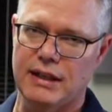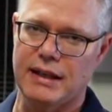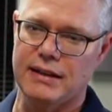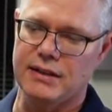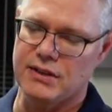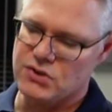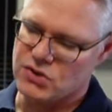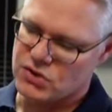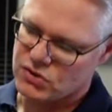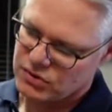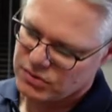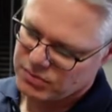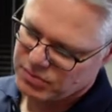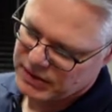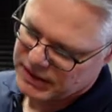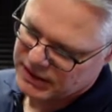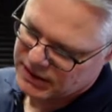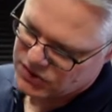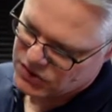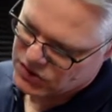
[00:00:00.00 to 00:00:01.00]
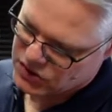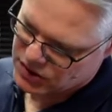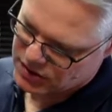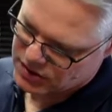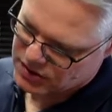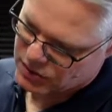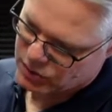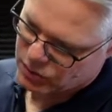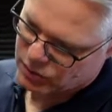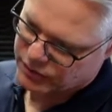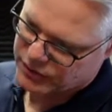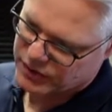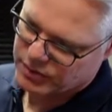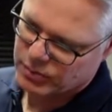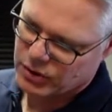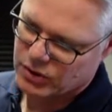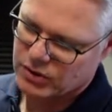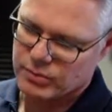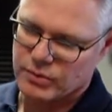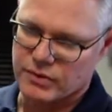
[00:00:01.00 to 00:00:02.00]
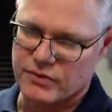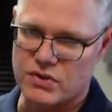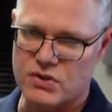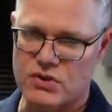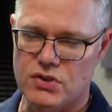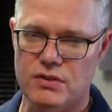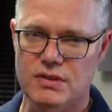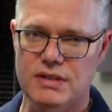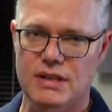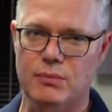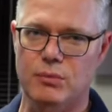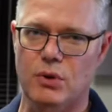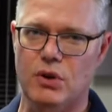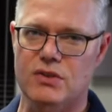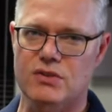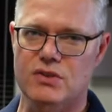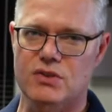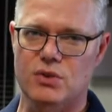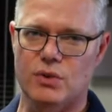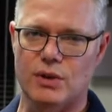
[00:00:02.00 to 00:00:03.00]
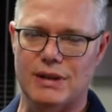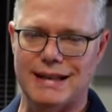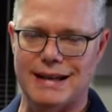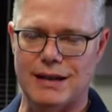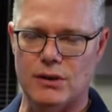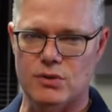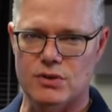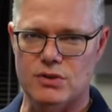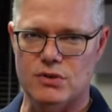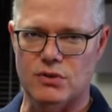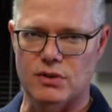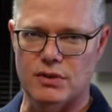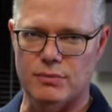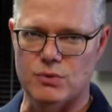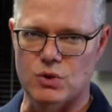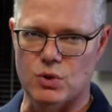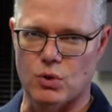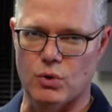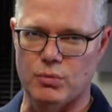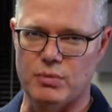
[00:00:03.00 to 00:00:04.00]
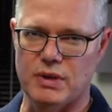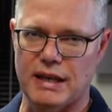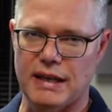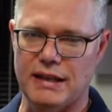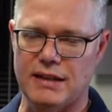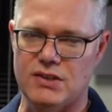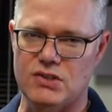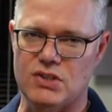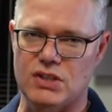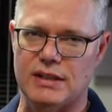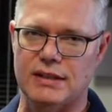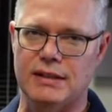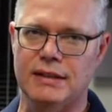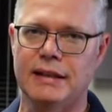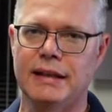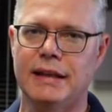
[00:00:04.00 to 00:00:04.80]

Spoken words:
and it should be just off the bottom of the shooting box to allow it to absorb the energy.